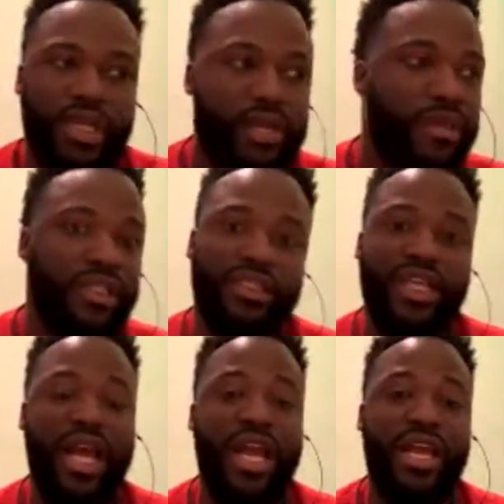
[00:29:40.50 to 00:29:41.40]
He misses
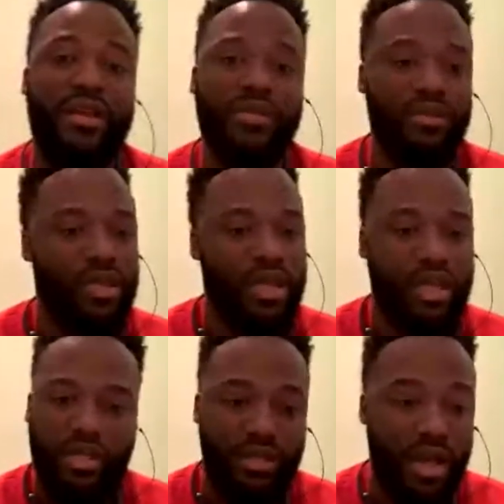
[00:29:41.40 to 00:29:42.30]
games.
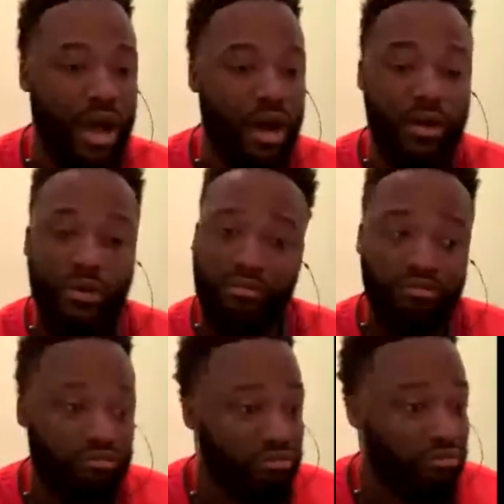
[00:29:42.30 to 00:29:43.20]
Y'all
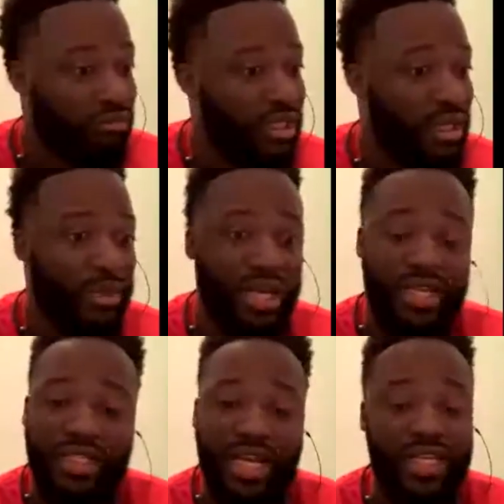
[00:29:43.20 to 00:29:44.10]
could be in
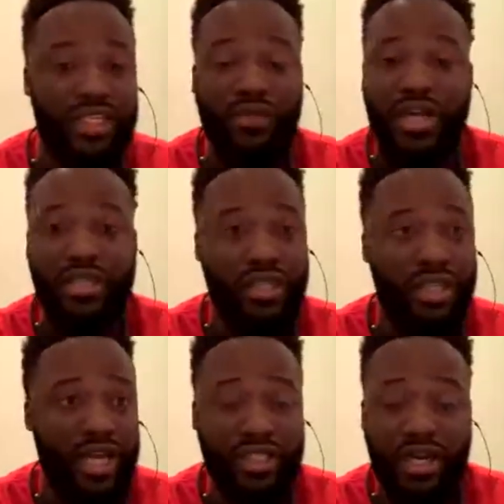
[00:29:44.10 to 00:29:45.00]
the same situation as the
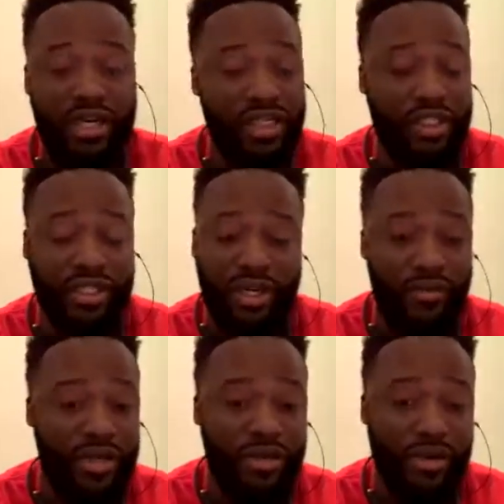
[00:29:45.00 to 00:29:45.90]
Lakers are this year, where
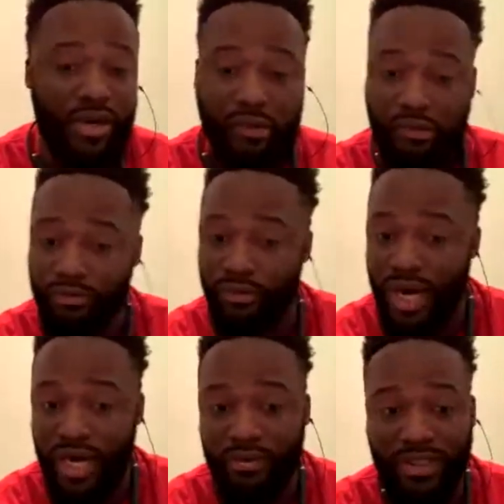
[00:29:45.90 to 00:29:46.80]
you're
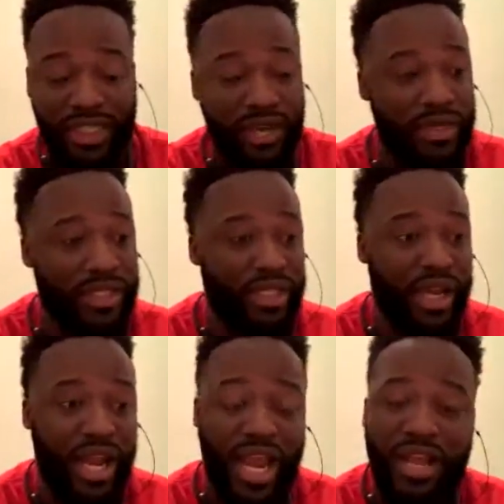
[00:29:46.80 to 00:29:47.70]
bottom seventh
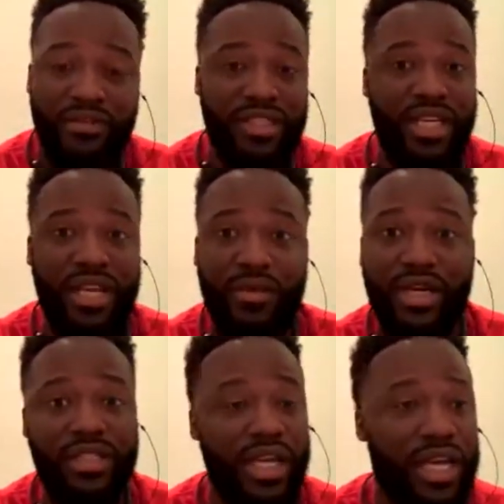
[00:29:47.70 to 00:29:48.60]
at AC
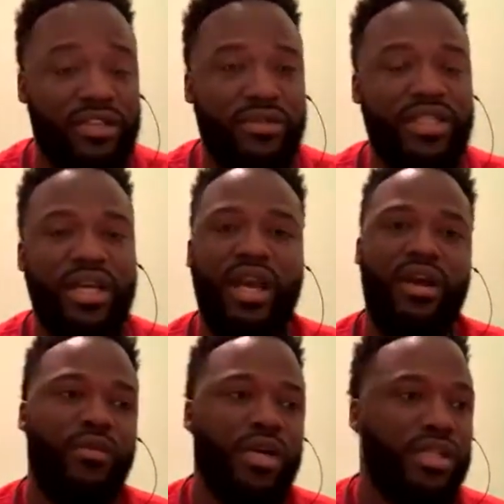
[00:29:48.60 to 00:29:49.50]
because of injuries,
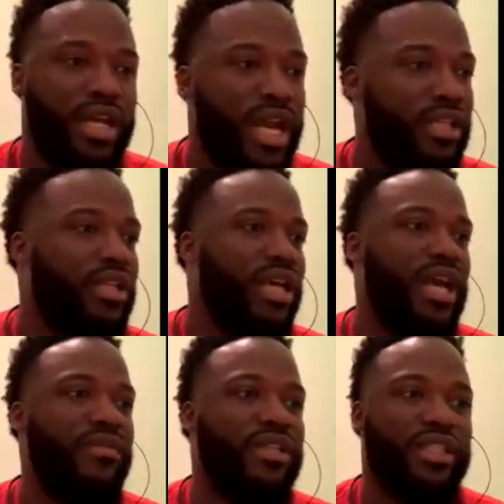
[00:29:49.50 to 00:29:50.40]
with Anthony
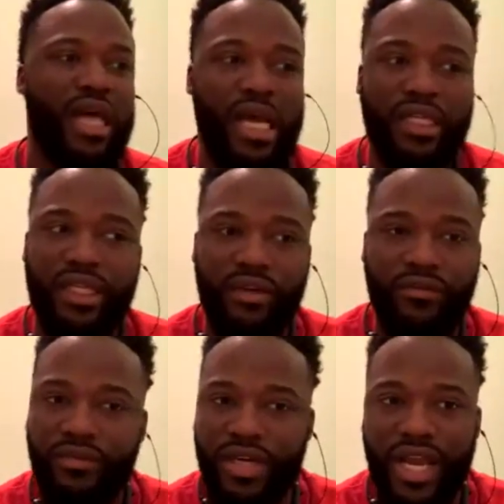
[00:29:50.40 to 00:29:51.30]
Davis likely a
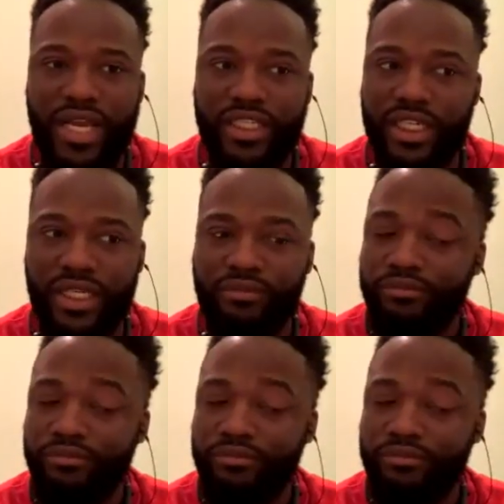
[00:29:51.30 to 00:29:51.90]
free agent,